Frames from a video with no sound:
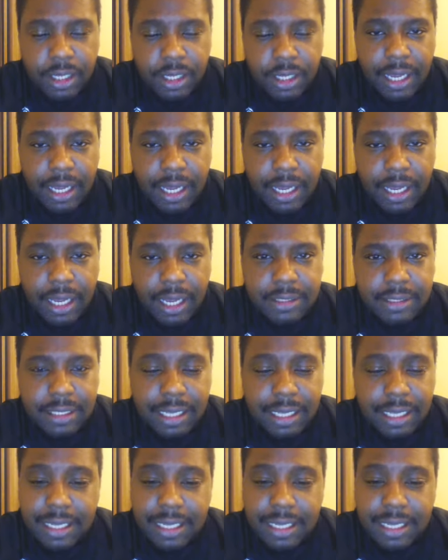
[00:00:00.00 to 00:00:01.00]
And
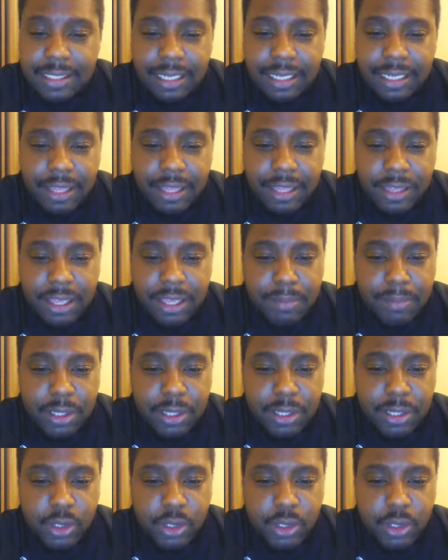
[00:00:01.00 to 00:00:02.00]
like I said, I think
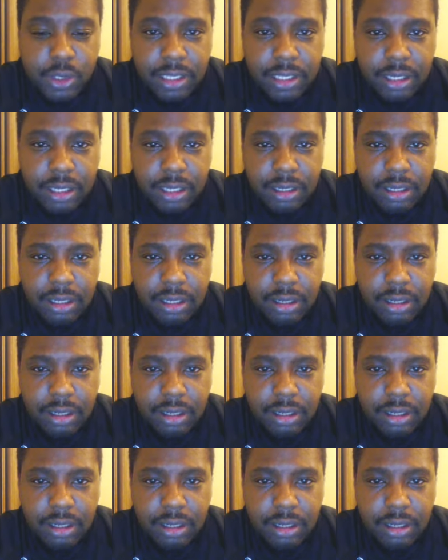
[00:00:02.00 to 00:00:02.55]
Mitchell is a,